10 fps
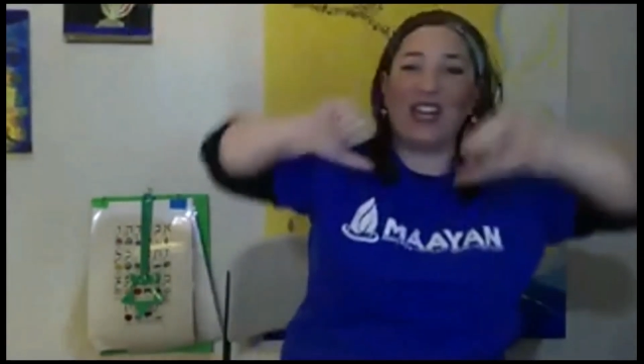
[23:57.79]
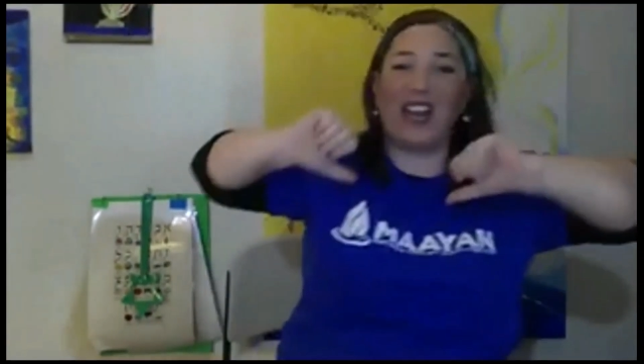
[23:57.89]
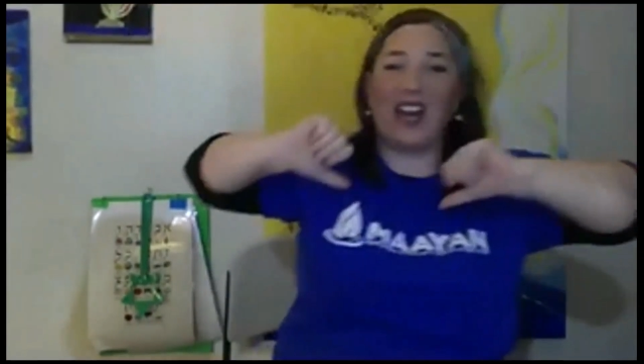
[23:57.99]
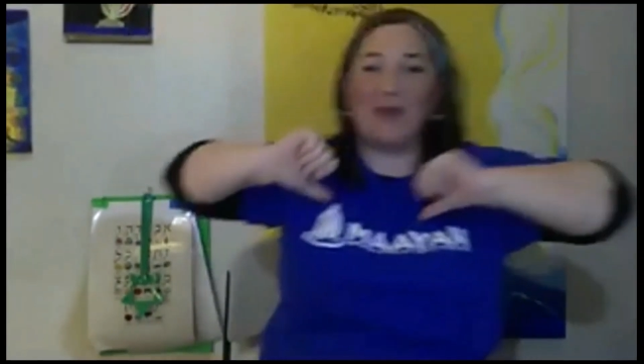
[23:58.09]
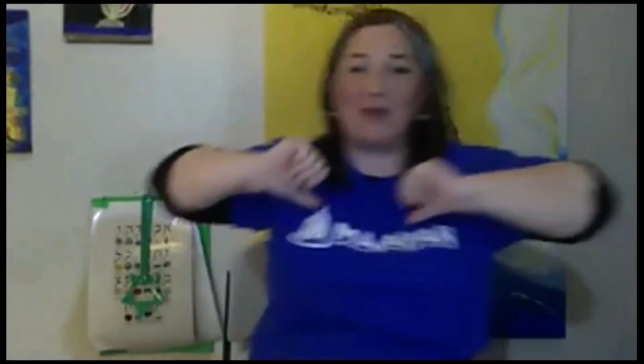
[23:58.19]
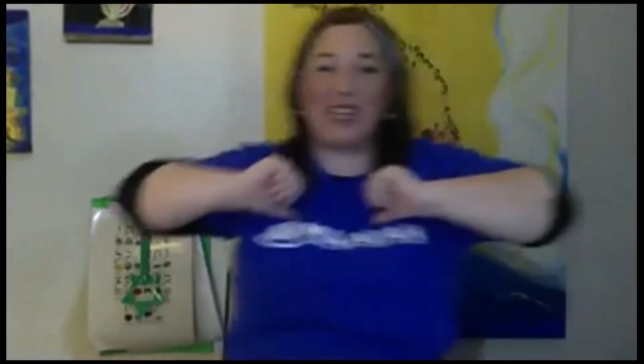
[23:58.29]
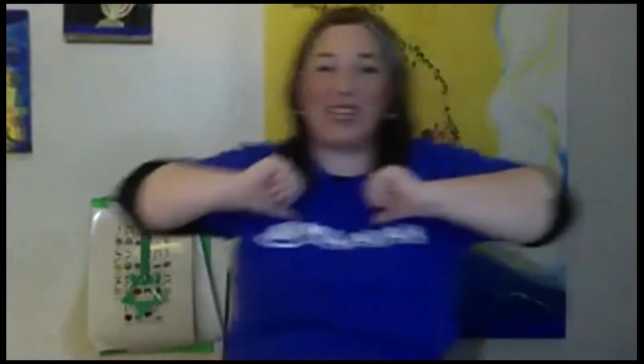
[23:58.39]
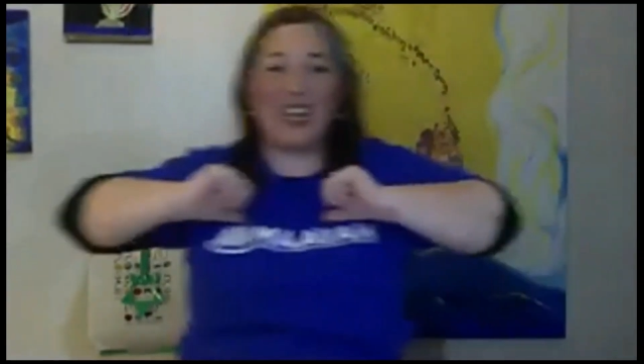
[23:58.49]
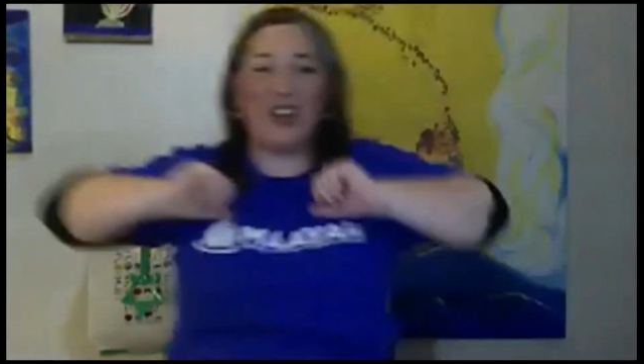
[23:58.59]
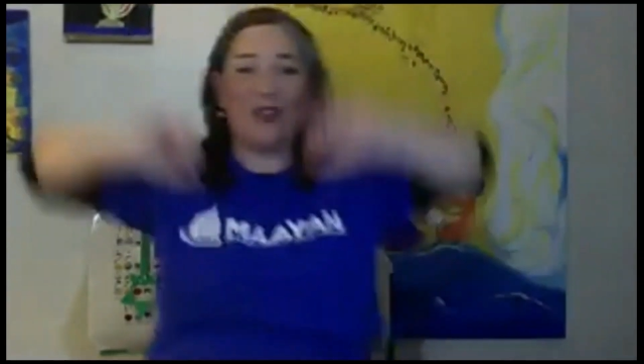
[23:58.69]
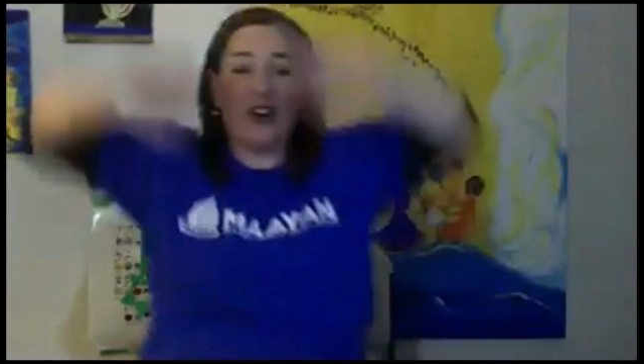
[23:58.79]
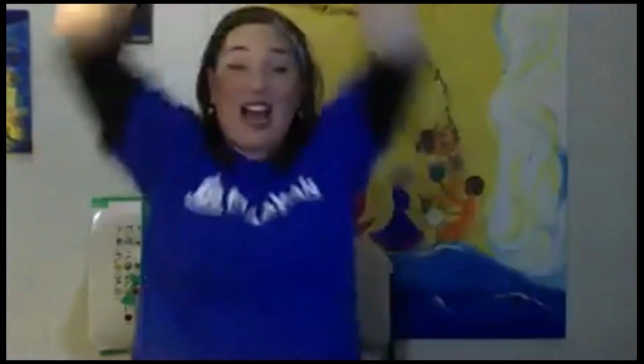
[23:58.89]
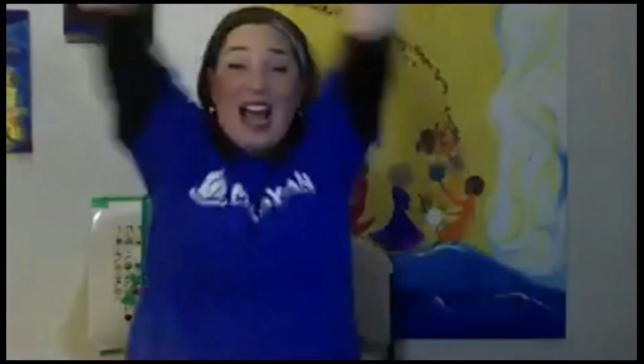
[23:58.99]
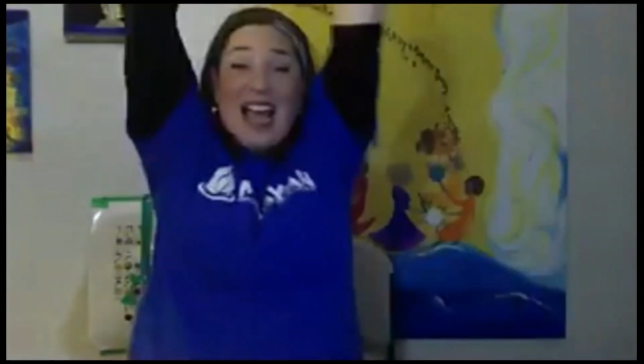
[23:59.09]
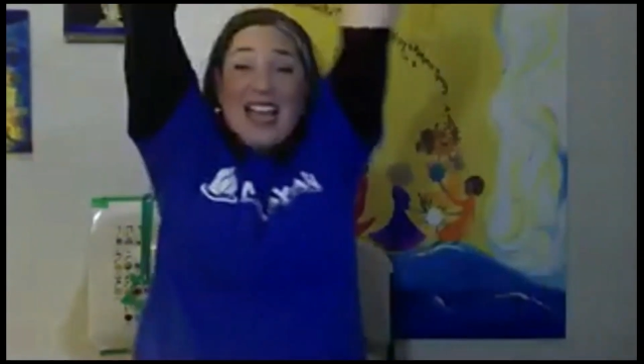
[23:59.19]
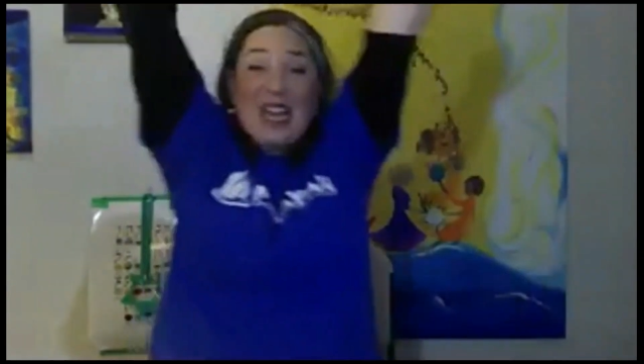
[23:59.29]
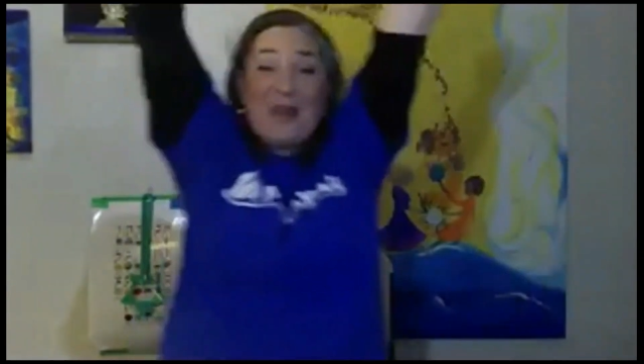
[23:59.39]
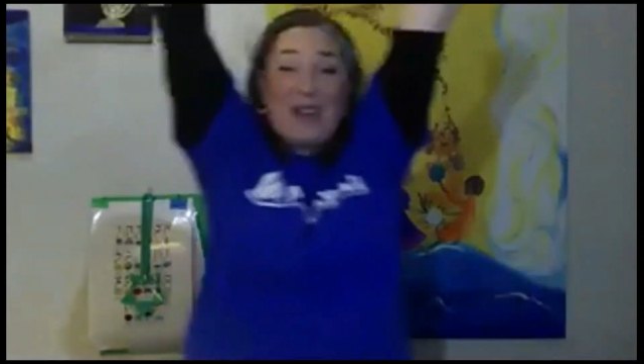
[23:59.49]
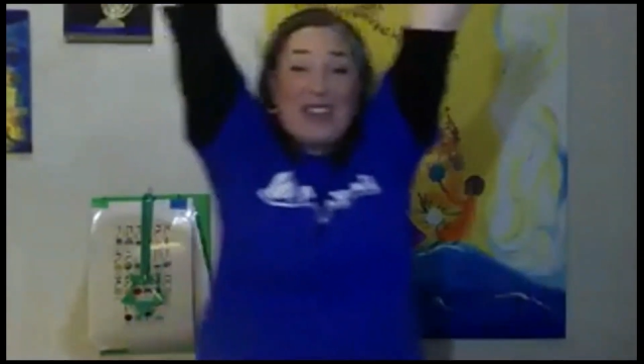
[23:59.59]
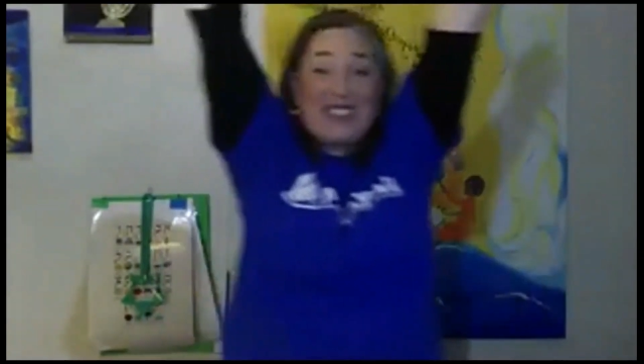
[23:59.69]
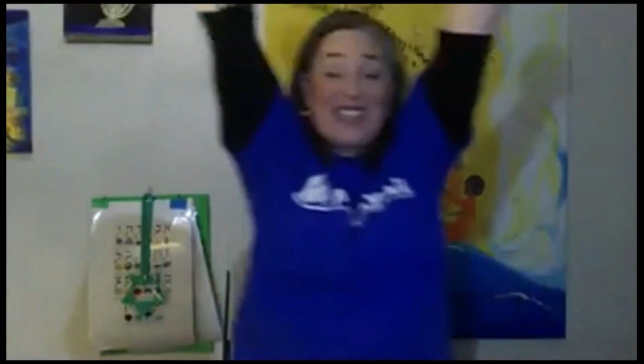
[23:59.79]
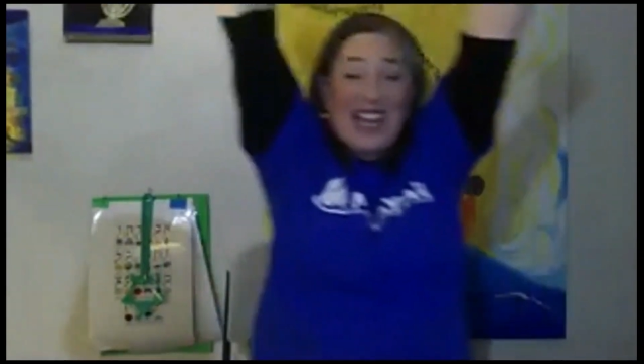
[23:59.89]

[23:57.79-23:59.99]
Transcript: on me, for I am as tall